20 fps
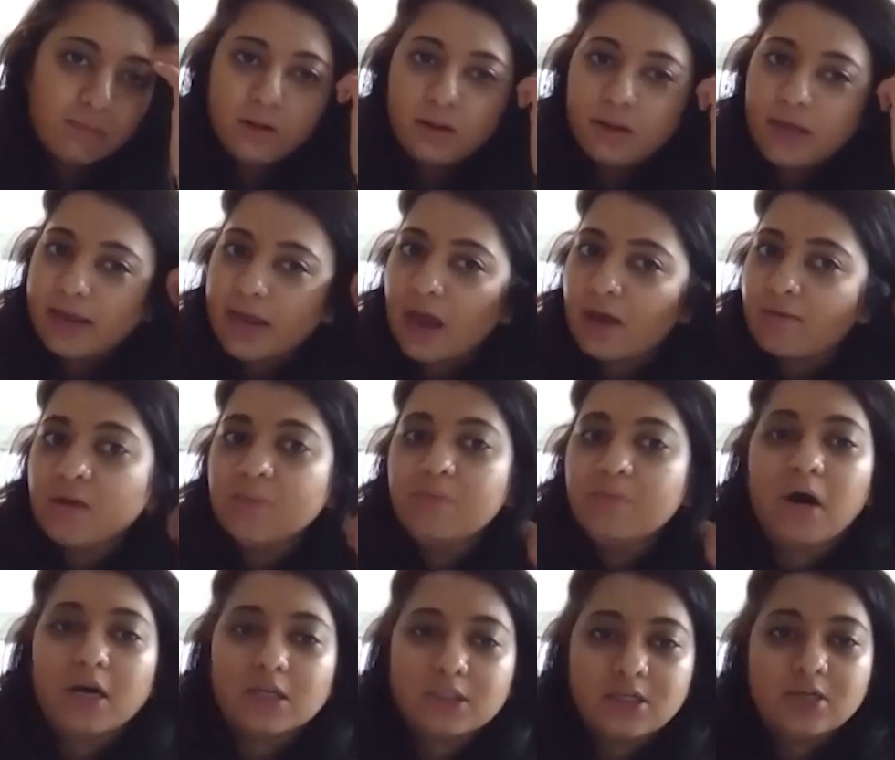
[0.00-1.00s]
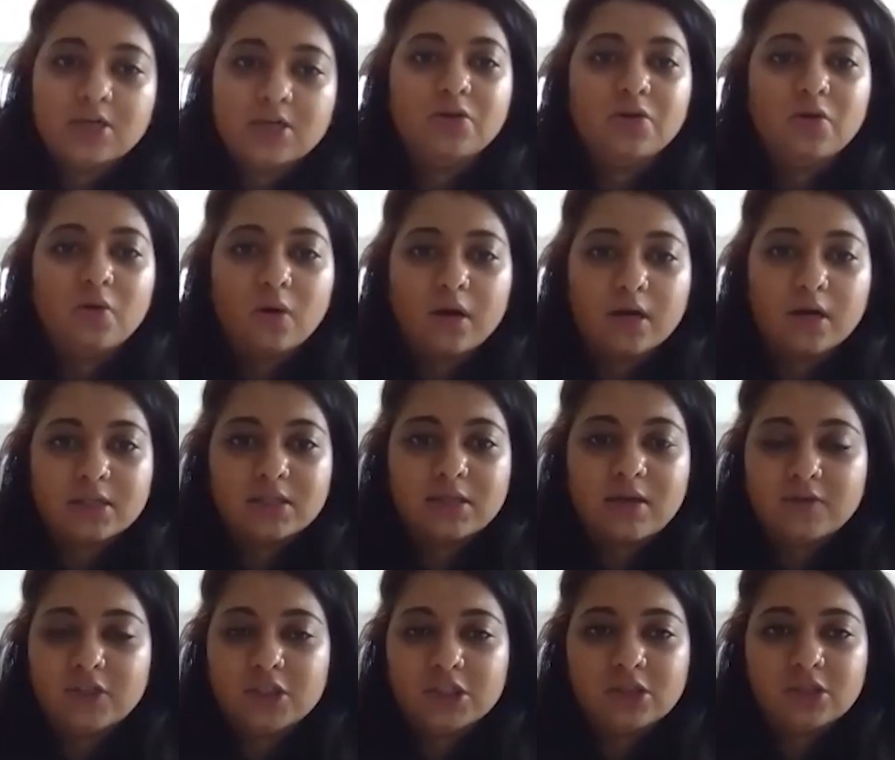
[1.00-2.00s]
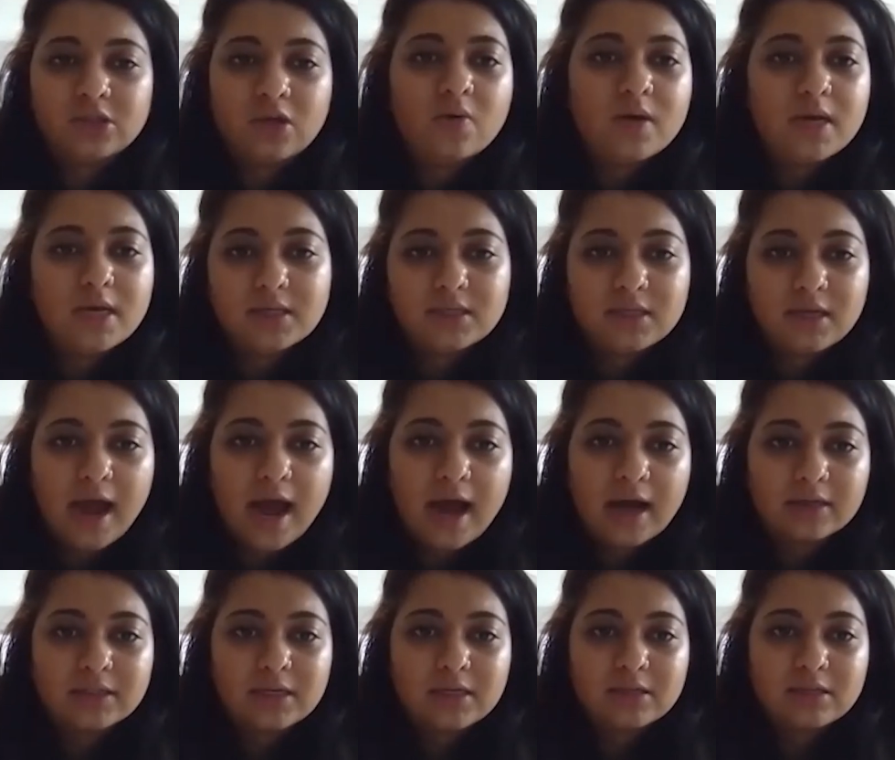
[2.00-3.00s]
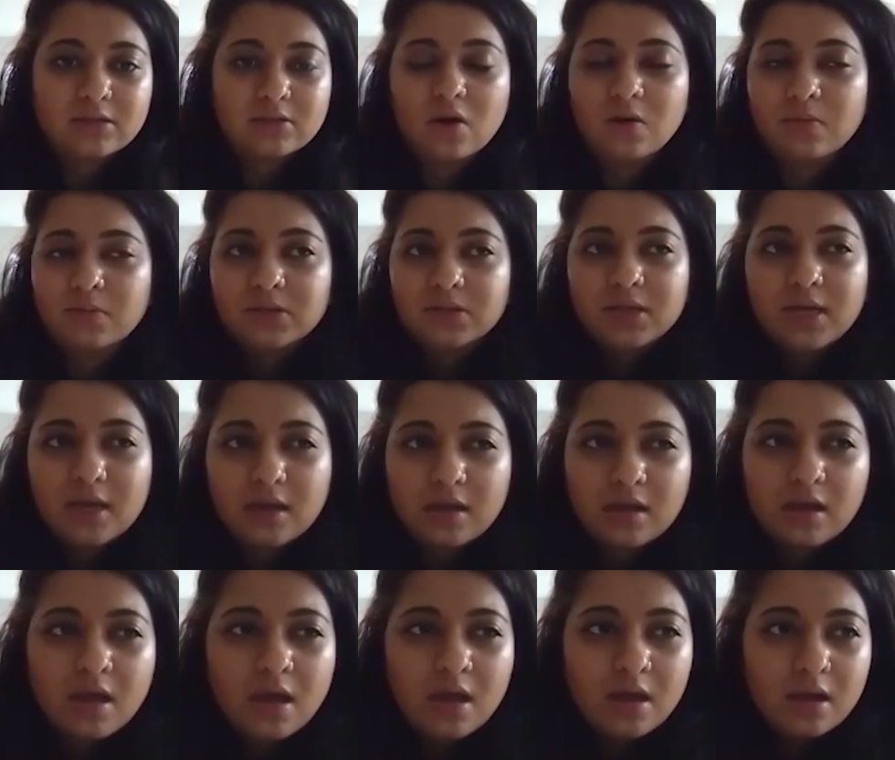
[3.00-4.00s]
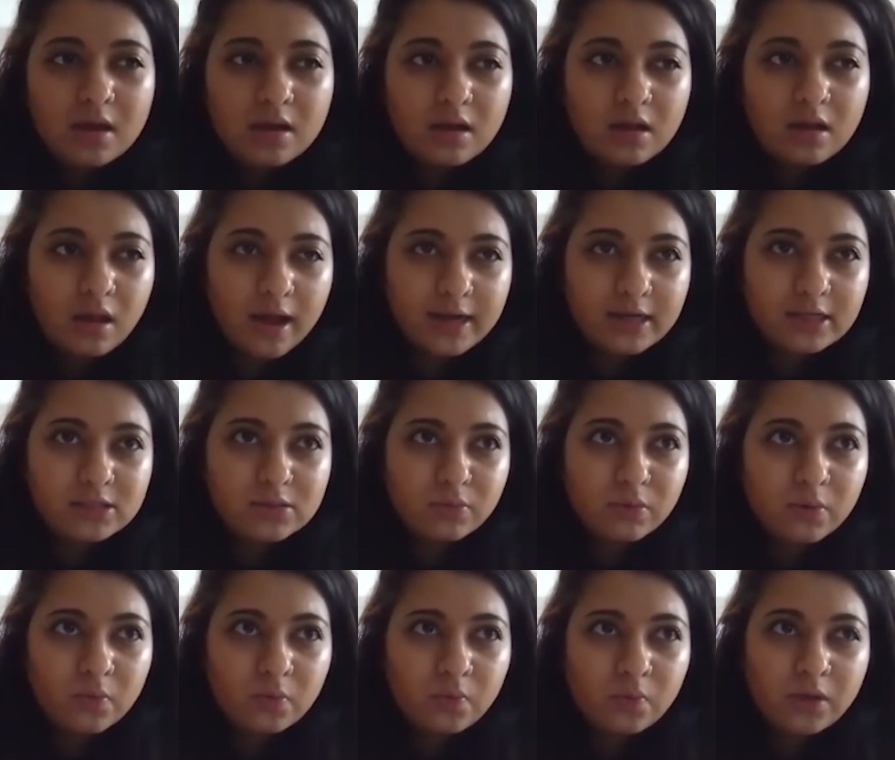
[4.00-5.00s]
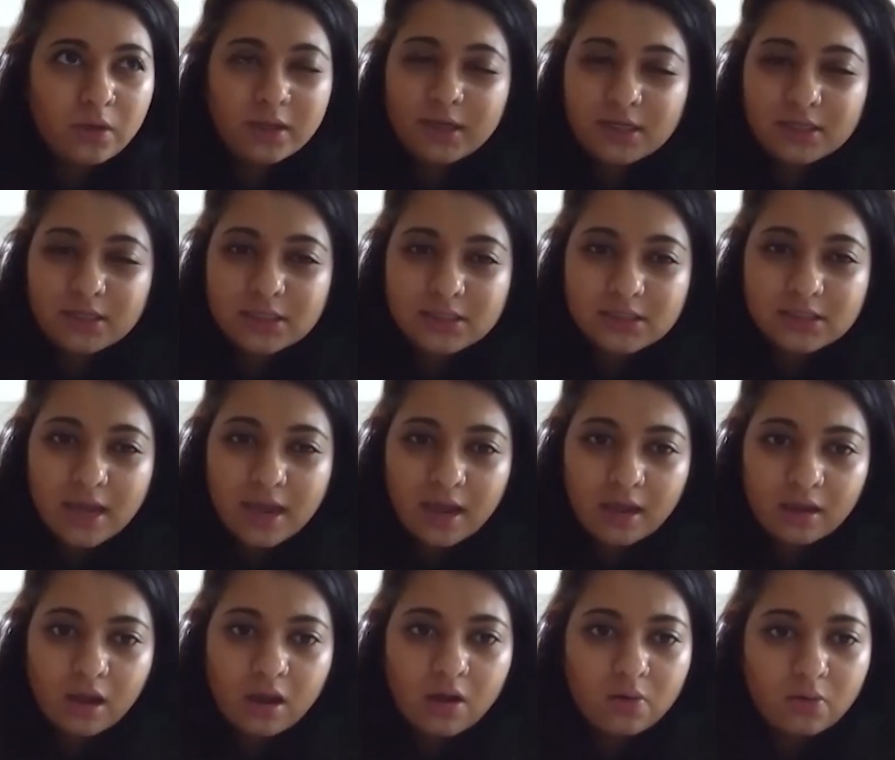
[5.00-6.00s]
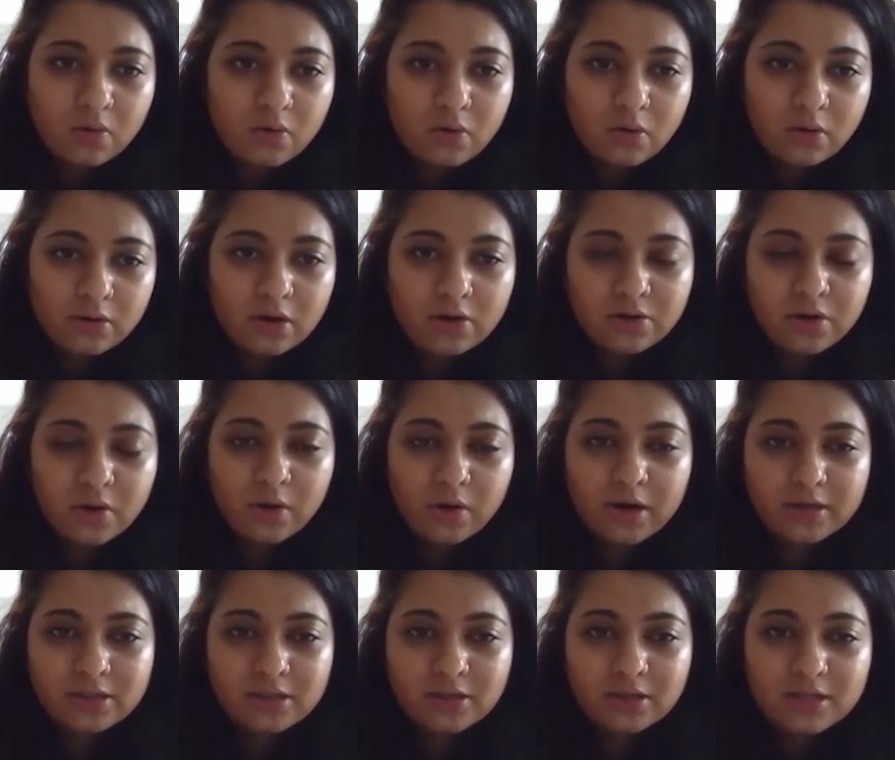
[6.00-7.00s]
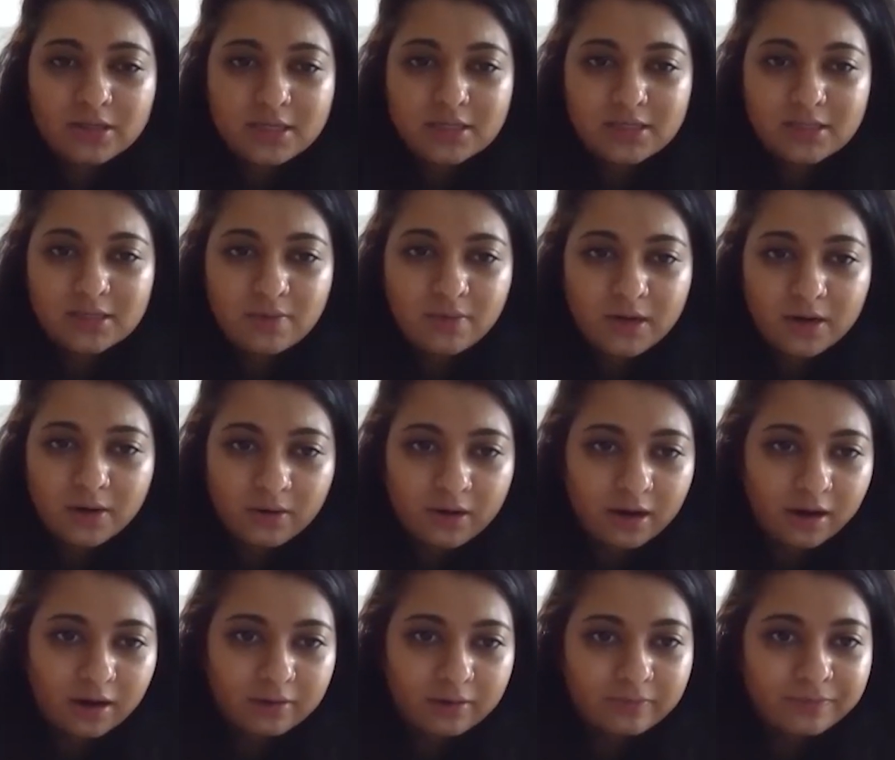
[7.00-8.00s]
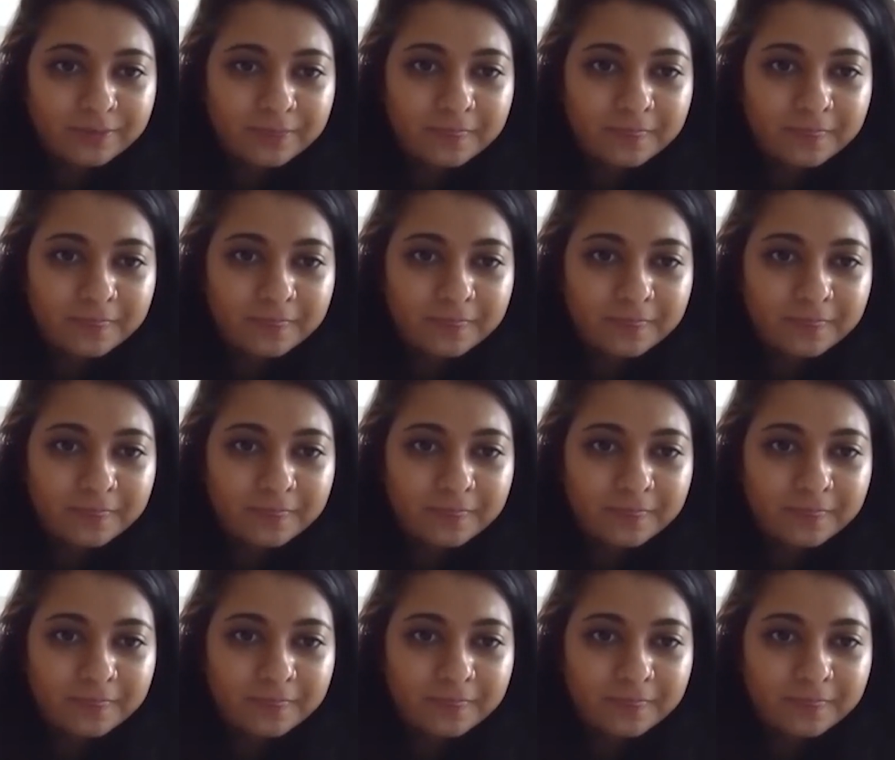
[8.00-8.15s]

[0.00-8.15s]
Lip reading: But like Boston, New York and stuff, just so easy to access. It's almost like clients were willing to say, oh, cool. Oh, no worries. You're in DC. We don't care.